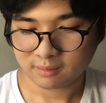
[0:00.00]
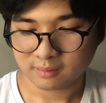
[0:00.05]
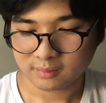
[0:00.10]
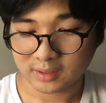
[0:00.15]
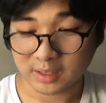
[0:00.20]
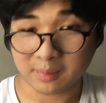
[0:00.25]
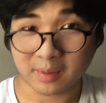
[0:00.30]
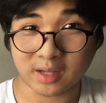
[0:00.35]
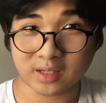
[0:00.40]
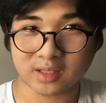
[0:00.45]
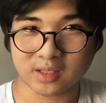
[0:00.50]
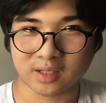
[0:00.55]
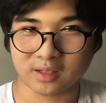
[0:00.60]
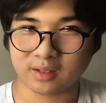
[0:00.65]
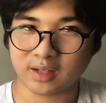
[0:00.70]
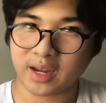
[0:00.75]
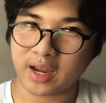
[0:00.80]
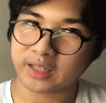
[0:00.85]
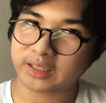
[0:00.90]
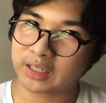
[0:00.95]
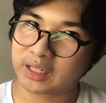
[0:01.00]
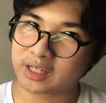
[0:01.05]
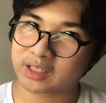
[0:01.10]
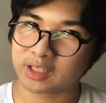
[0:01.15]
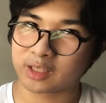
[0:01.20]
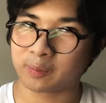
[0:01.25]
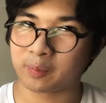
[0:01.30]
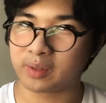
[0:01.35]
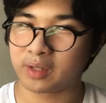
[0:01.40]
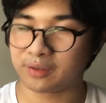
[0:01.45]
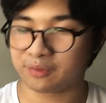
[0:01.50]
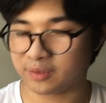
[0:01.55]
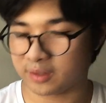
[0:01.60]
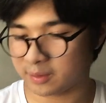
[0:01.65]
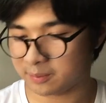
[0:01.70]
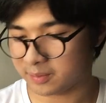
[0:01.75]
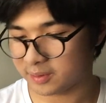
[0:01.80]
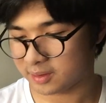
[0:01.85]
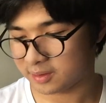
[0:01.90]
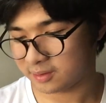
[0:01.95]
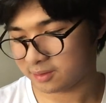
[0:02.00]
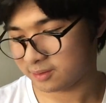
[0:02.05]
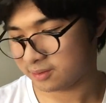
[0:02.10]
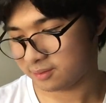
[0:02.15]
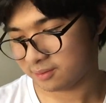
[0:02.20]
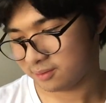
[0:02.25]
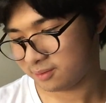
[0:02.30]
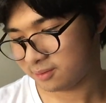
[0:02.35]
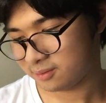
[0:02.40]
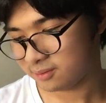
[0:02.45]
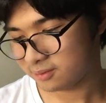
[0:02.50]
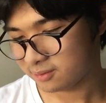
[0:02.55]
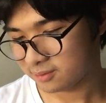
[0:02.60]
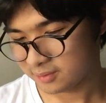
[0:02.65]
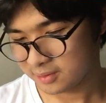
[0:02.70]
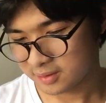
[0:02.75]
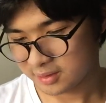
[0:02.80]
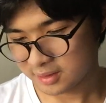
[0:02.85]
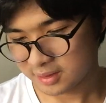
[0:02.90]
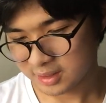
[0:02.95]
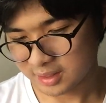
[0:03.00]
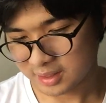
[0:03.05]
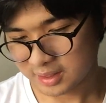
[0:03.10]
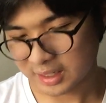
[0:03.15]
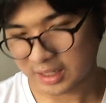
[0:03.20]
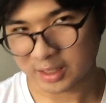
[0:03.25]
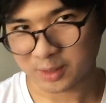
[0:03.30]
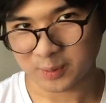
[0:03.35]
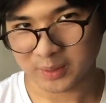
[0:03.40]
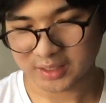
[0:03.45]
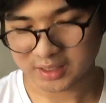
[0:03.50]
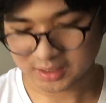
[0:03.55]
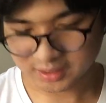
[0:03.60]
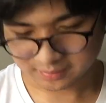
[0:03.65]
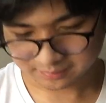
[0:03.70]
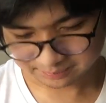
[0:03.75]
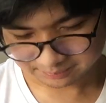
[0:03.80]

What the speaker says: Tim Henson, I actually listened to Polyphia, but not as much.